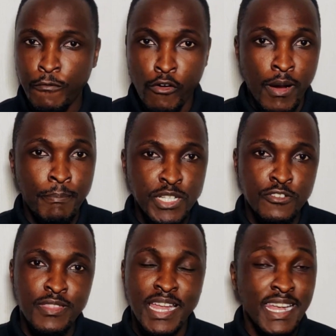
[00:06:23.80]
for a
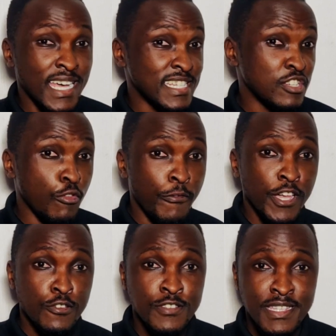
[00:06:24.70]
person that doesn't
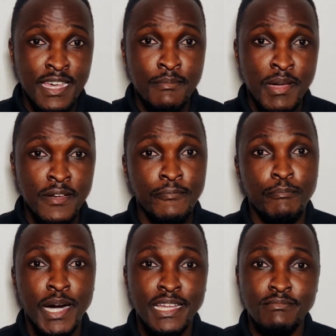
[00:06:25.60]
overuse them,
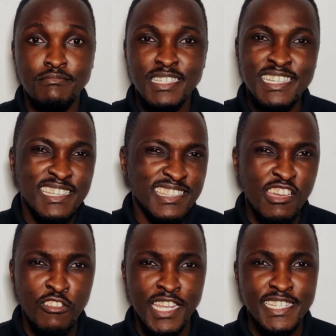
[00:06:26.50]
but this is
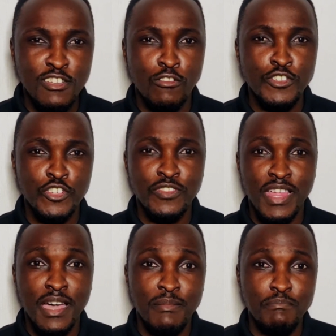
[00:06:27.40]
the only solution
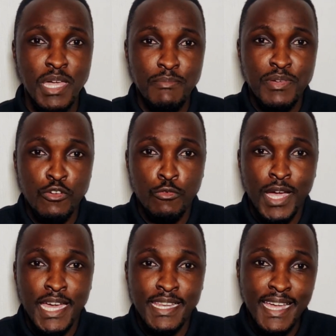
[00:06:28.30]
that maybe you
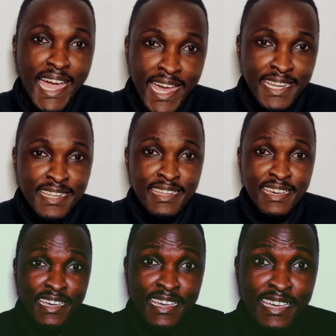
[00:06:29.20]
can get.
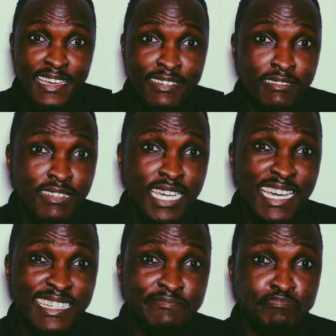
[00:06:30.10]

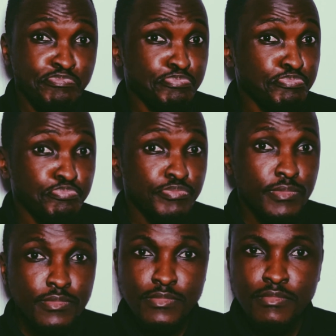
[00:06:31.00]
And
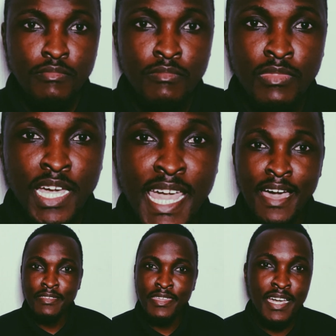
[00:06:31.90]

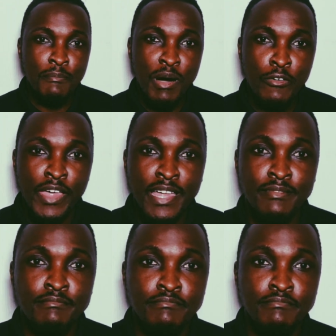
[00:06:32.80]
yeah, think about that.